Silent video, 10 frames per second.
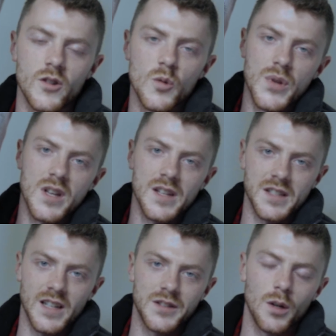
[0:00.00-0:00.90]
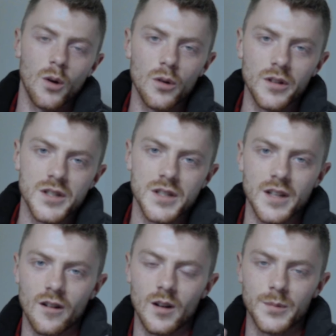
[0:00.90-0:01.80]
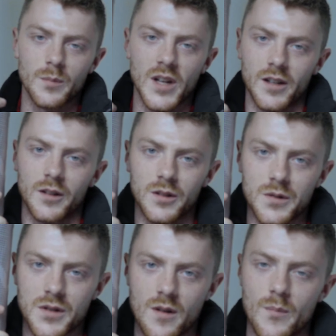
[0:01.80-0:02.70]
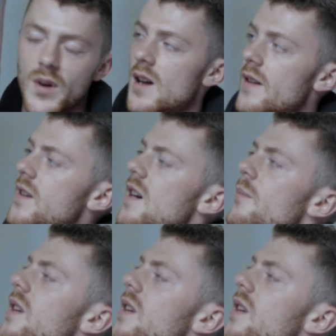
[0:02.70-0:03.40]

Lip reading: UPS guy totally just interrupted my conclusion, but I've got